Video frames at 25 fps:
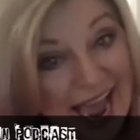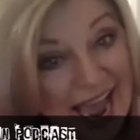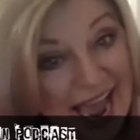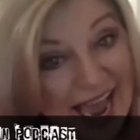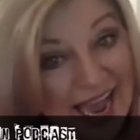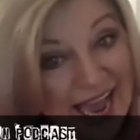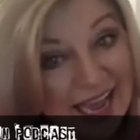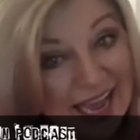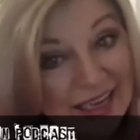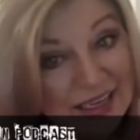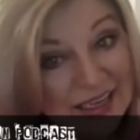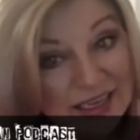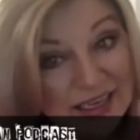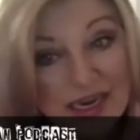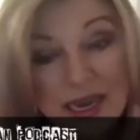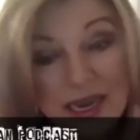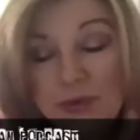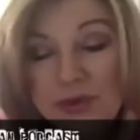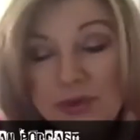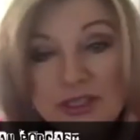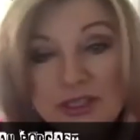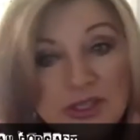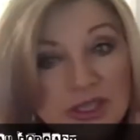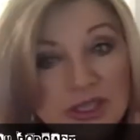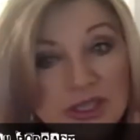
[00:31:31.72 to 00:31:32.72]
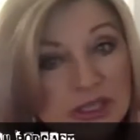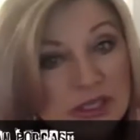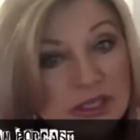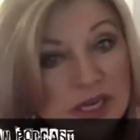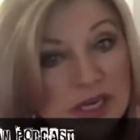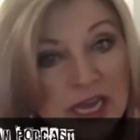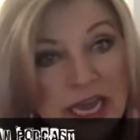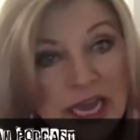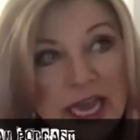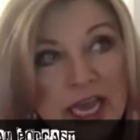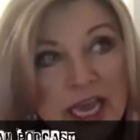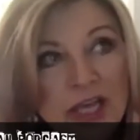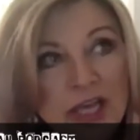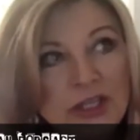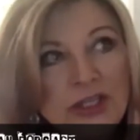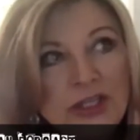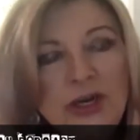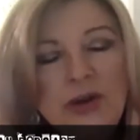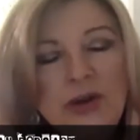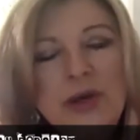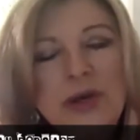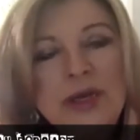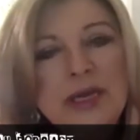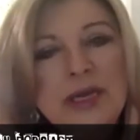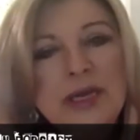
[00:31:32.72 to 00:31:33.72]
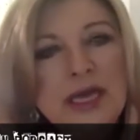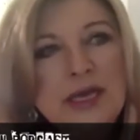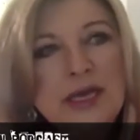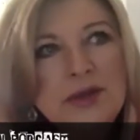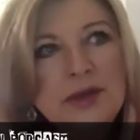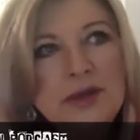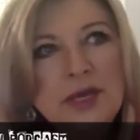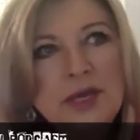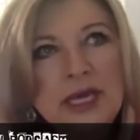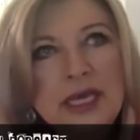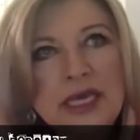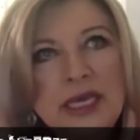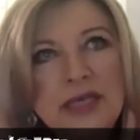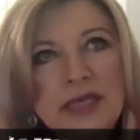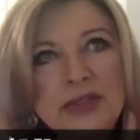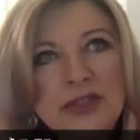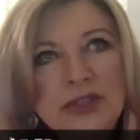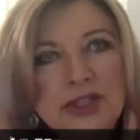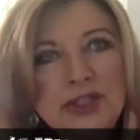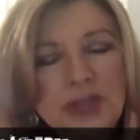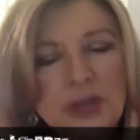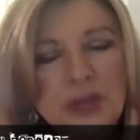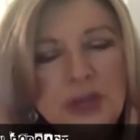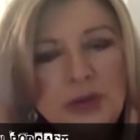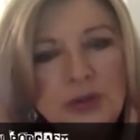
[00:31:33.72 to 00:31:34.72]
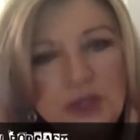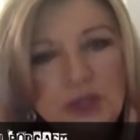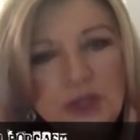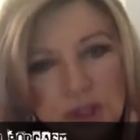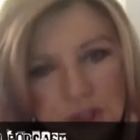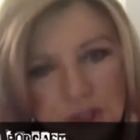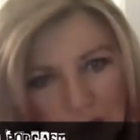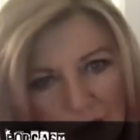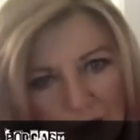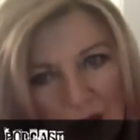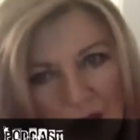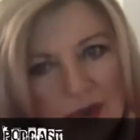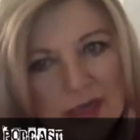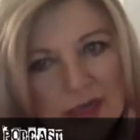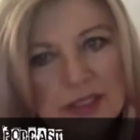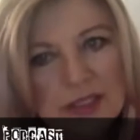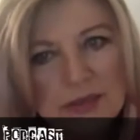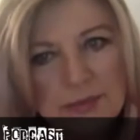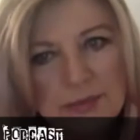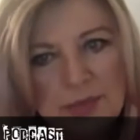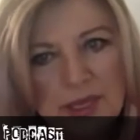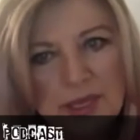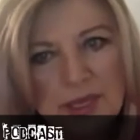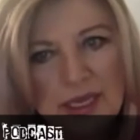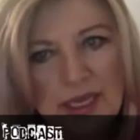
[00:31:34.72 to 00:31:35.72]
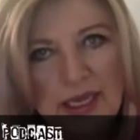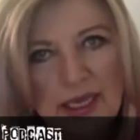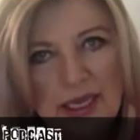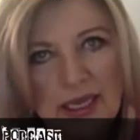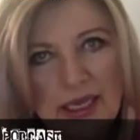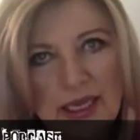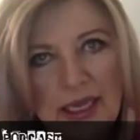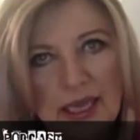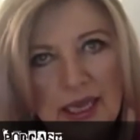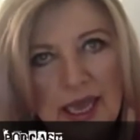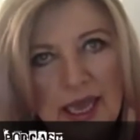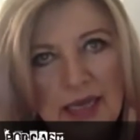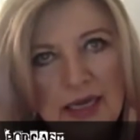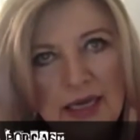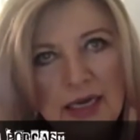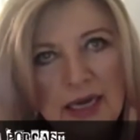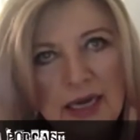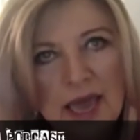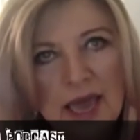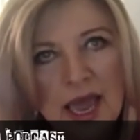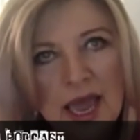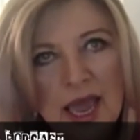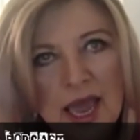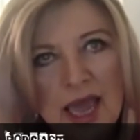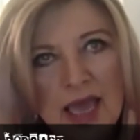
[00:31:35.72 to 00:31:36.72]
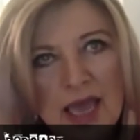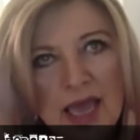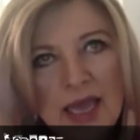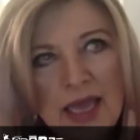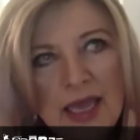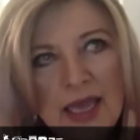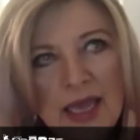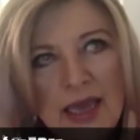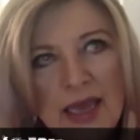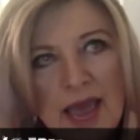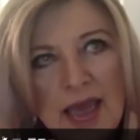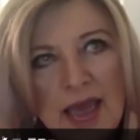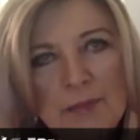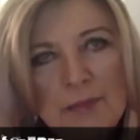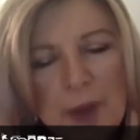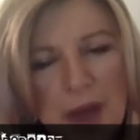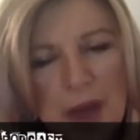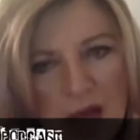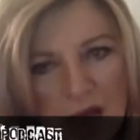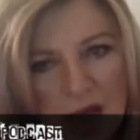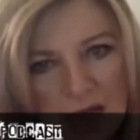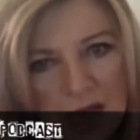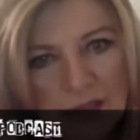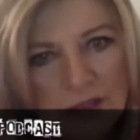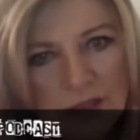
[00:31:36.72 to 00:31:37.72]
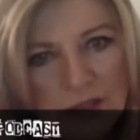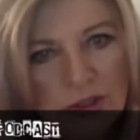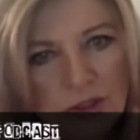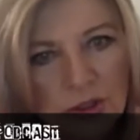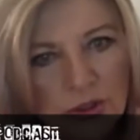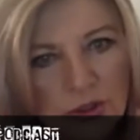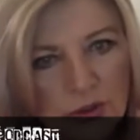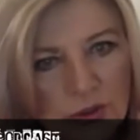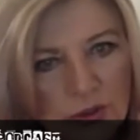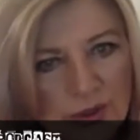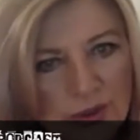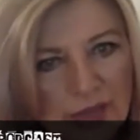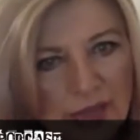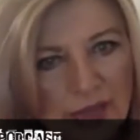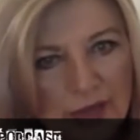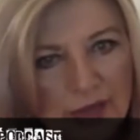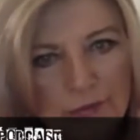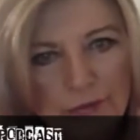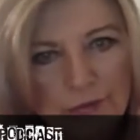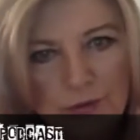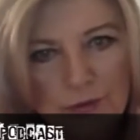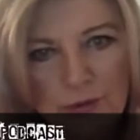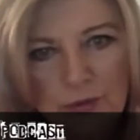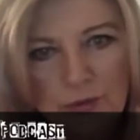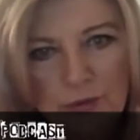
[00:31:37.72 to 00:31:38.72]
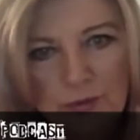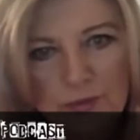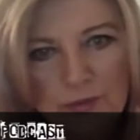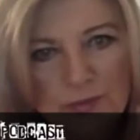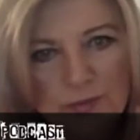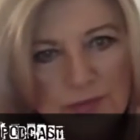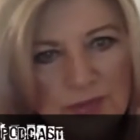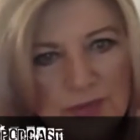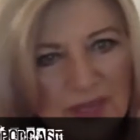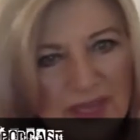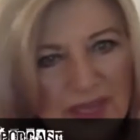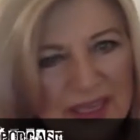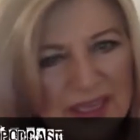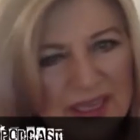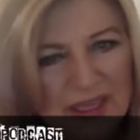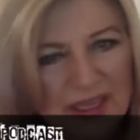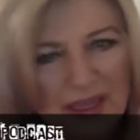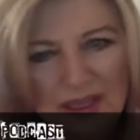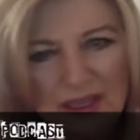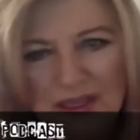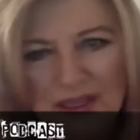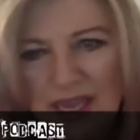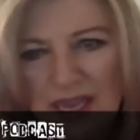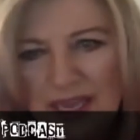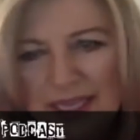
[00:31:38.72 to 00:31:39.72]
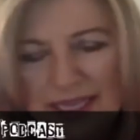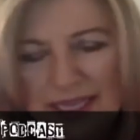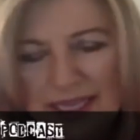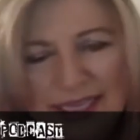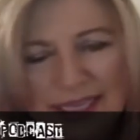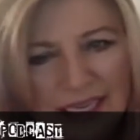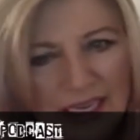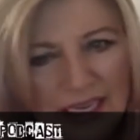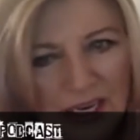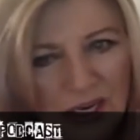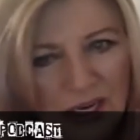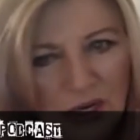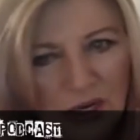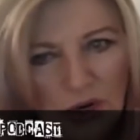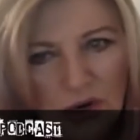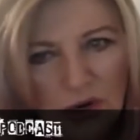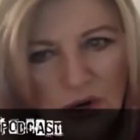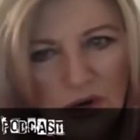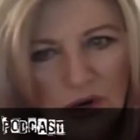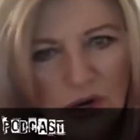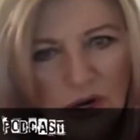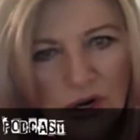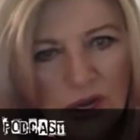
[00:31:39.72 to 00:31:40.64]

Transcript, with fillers: had. And I was just, you know, it, it, it so shocked me. And it, I pondered on that for like a year.